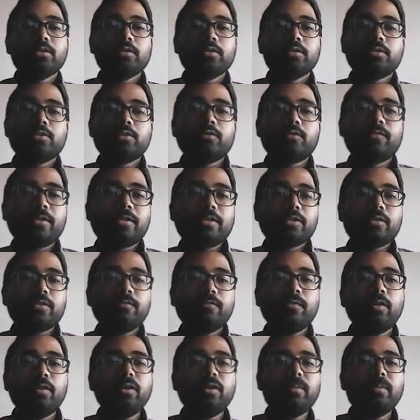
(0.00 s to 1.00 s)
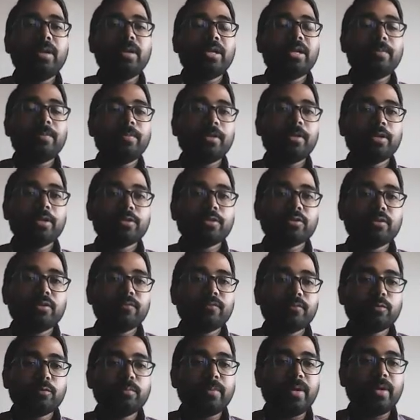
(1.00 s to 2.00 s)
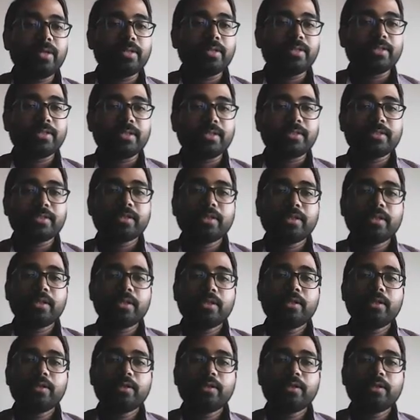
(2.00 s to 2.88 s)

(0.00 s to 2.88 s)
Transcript: So first of all, multiplication of two matrices.